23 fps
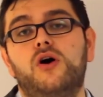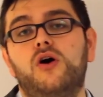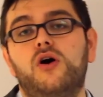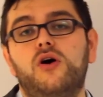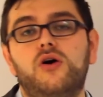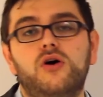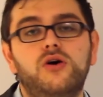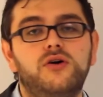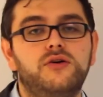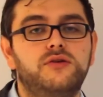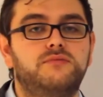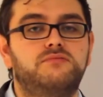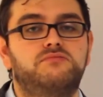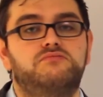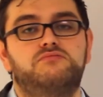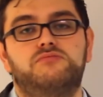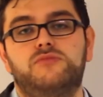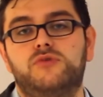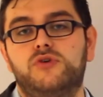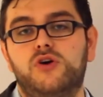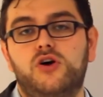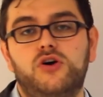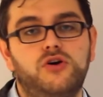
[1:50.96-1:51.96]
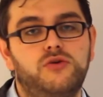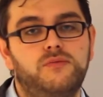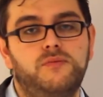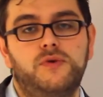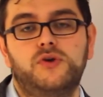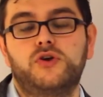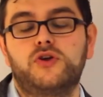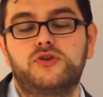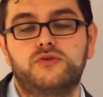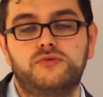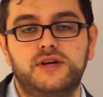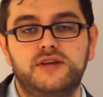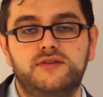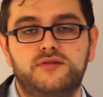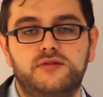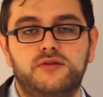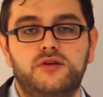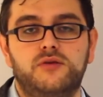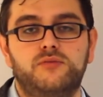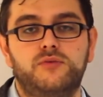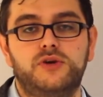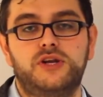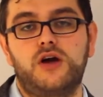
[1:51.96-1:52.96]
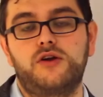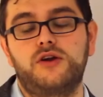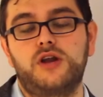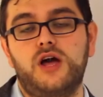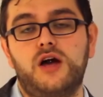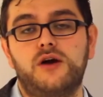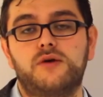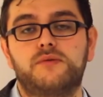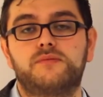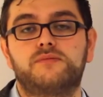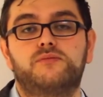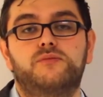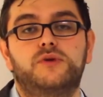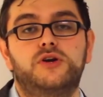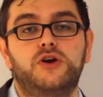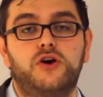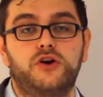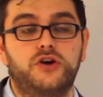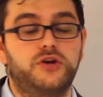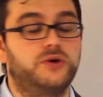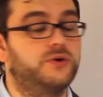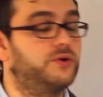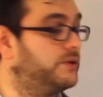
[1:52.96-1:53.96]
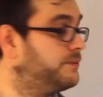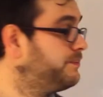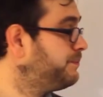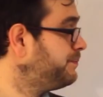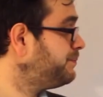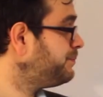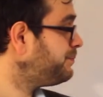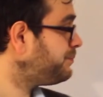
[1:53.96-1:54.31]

or another reason, we don't know, we're not Google.